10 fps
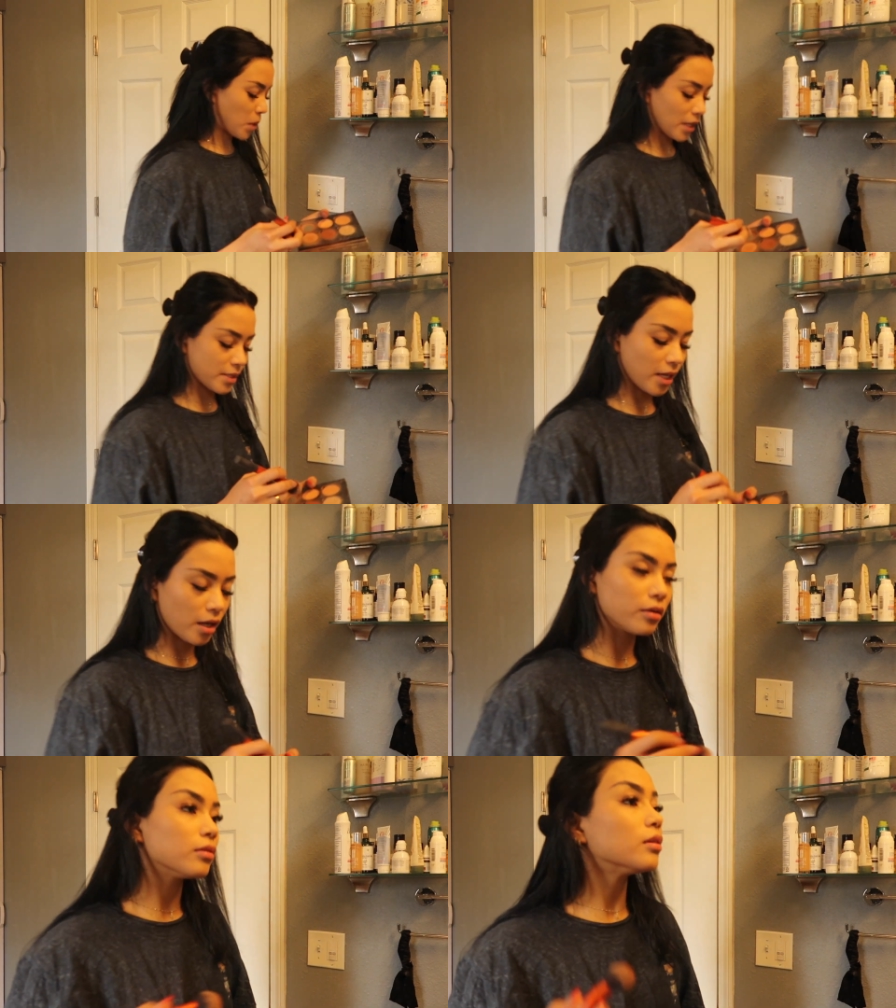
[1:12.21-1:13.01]
pass
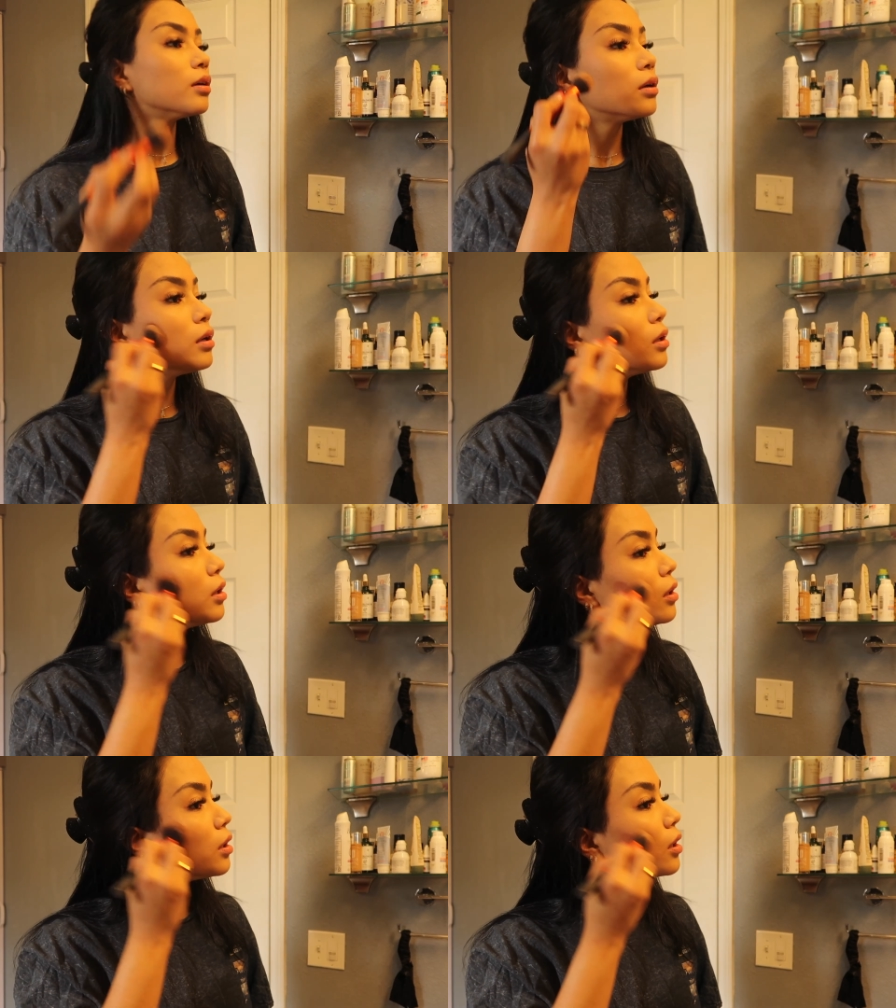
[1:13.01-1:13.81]
out
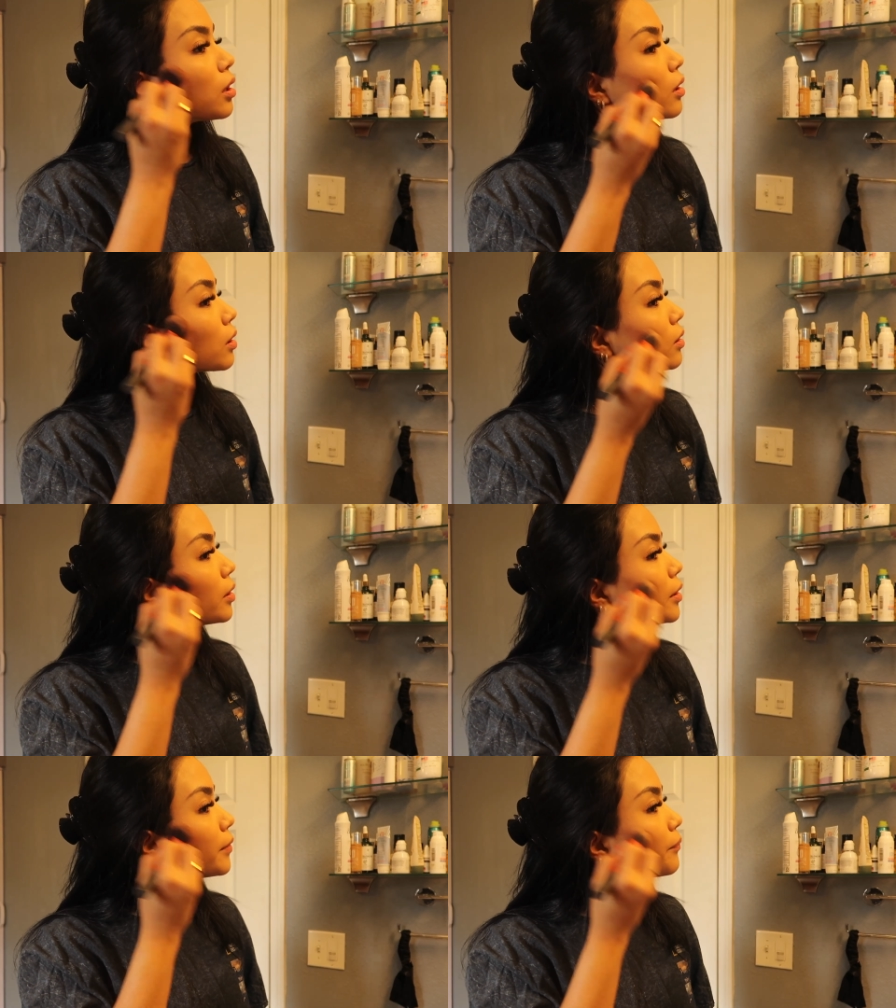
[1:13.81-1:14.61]
in
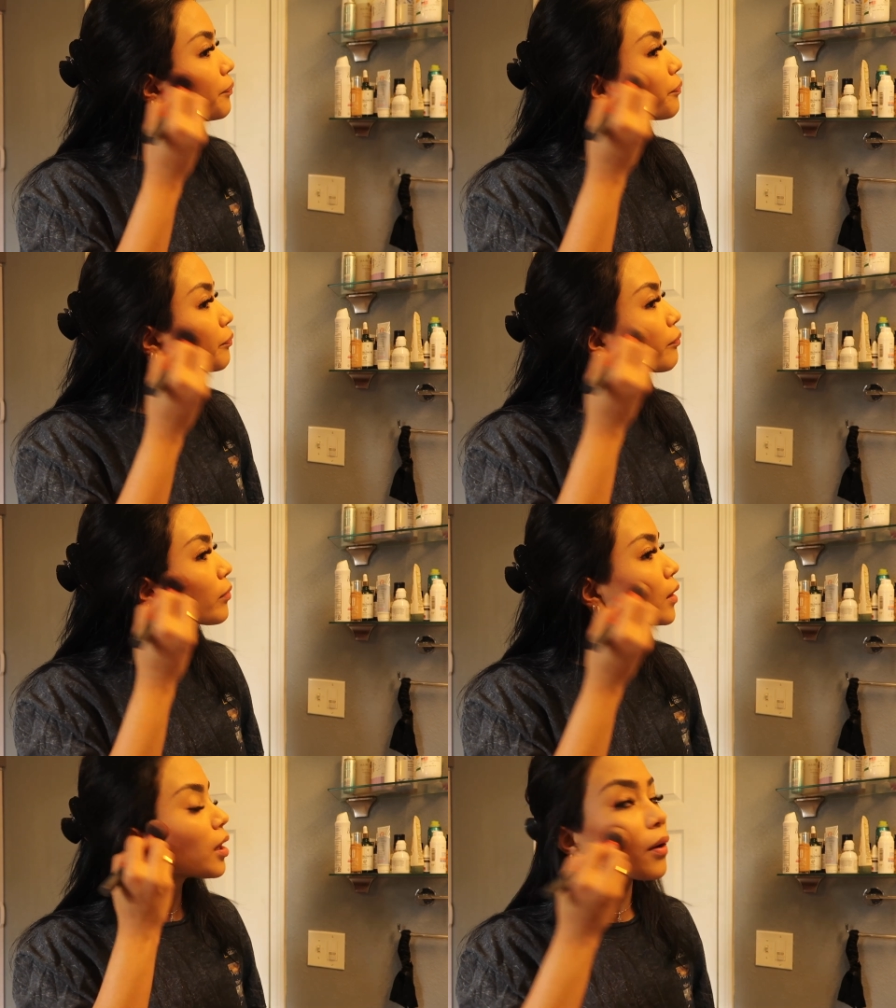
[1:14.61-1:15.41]
the
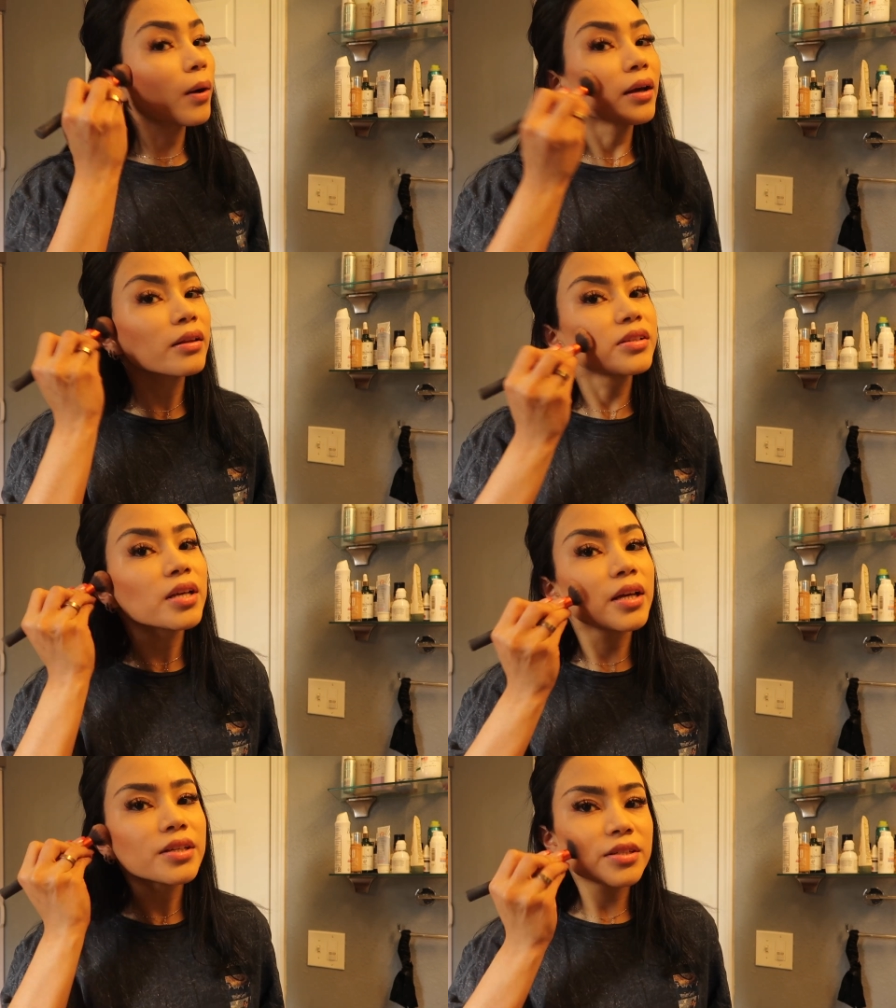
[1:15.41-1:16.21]
like walking the
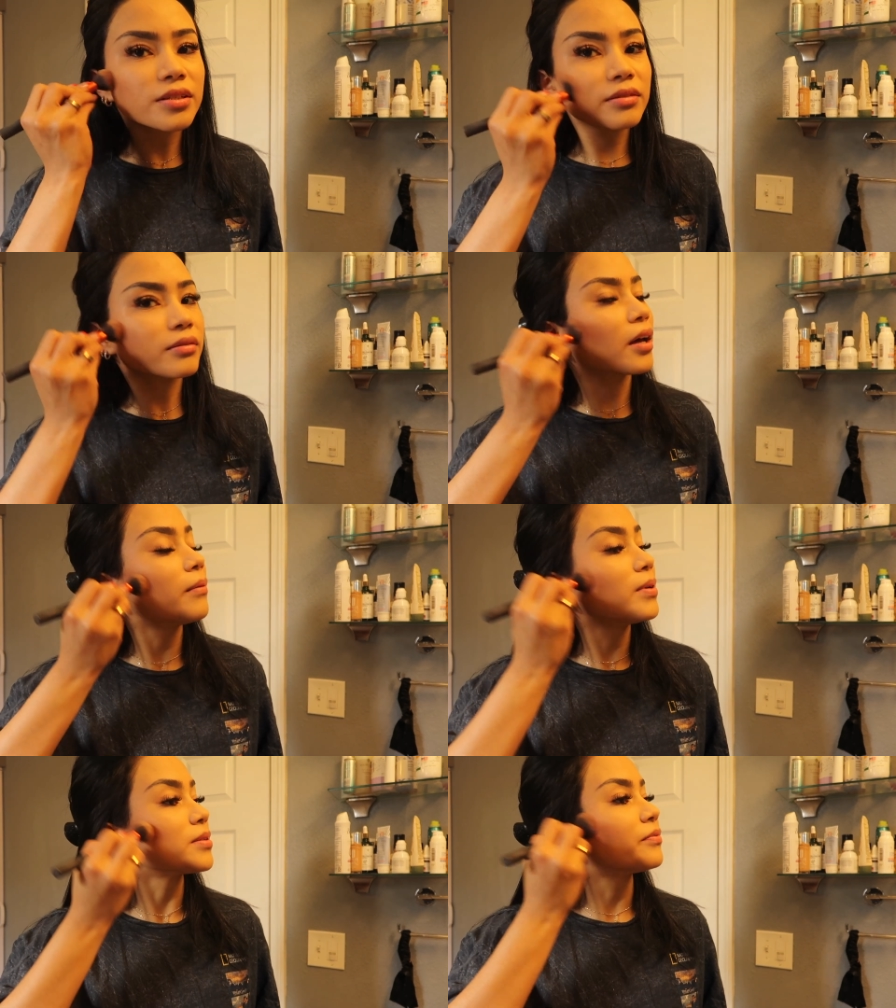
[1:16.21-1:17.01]
stage.
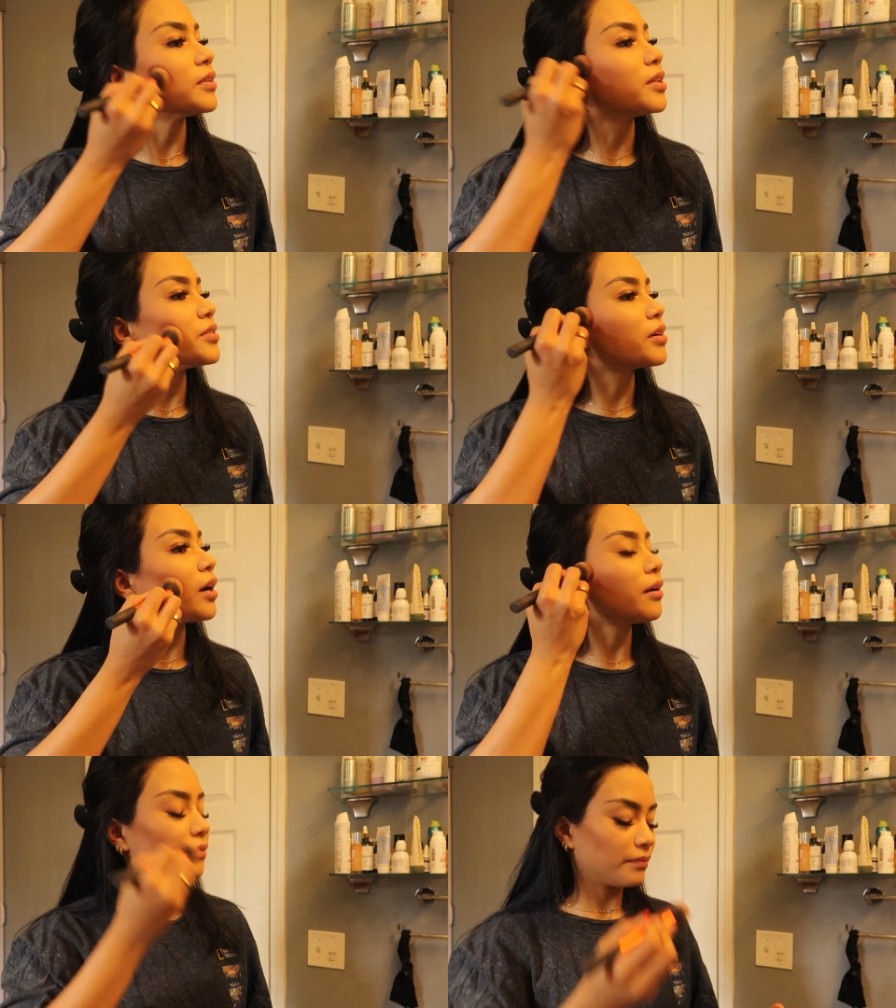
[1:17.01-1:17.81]
That'll be some footage,
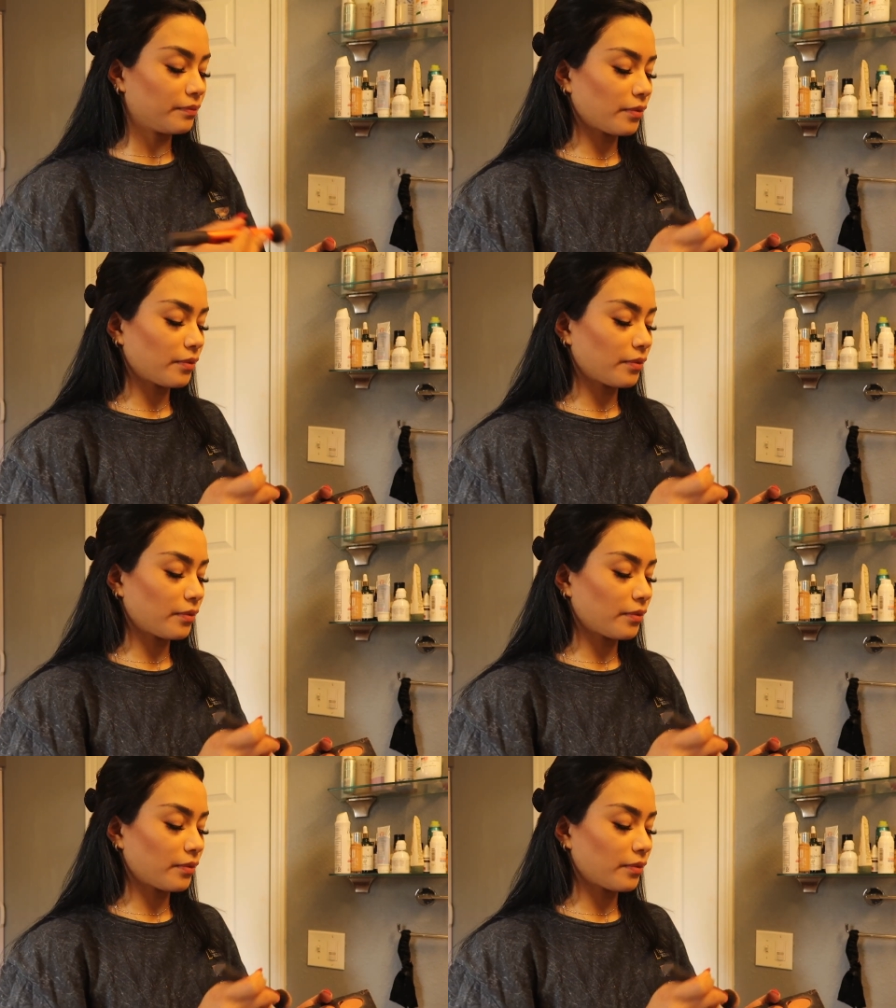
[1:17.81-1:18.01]
right?